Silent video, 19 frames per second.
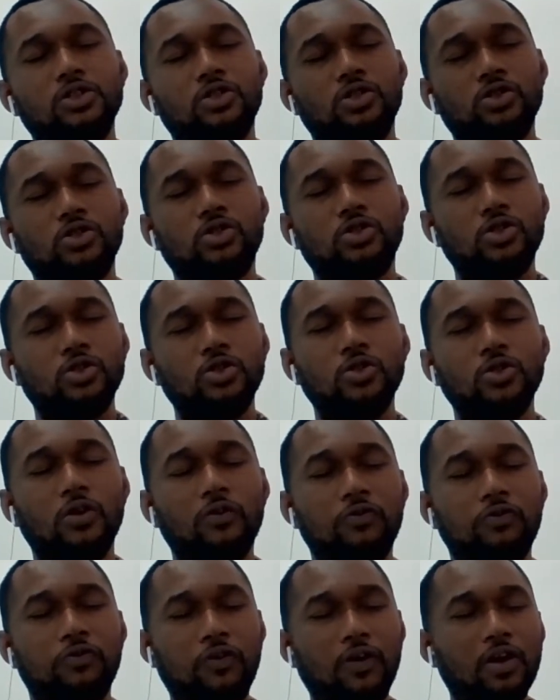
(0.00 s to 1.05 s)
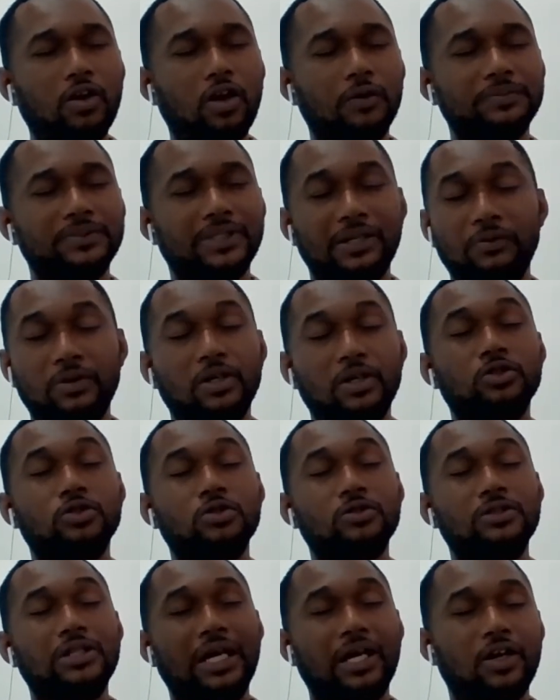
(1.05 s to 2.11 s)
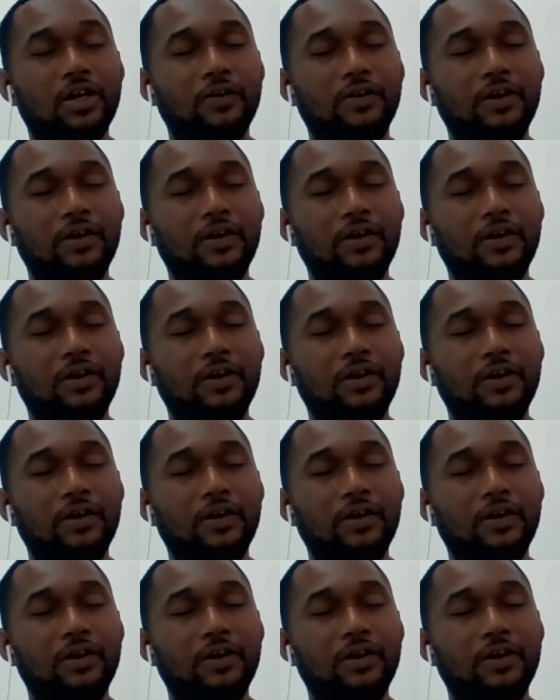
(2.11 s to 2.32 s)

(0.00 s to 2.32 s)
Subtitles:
to do follow-ups, and we do that